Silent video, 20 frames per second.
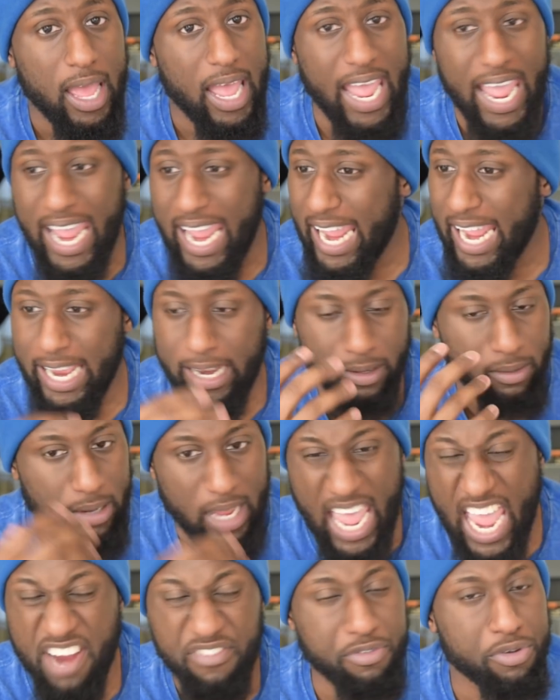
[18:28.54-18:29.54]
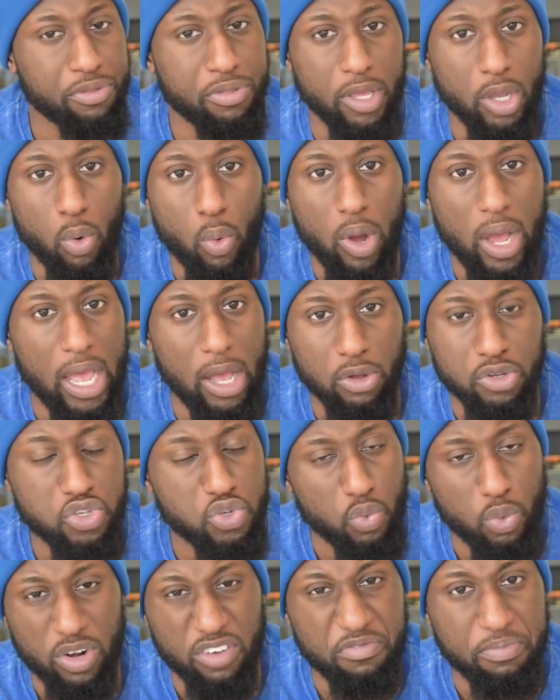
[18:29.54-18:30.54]
and everything else
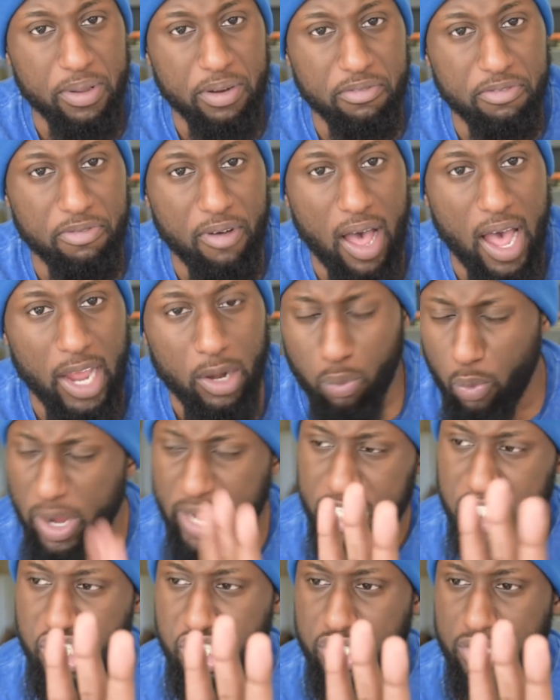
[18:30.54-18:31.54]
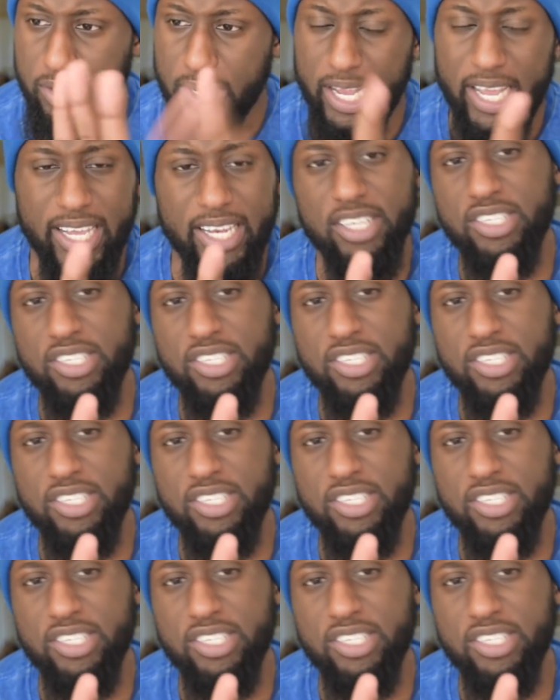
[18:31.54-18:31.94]
would have been fine. Which, in a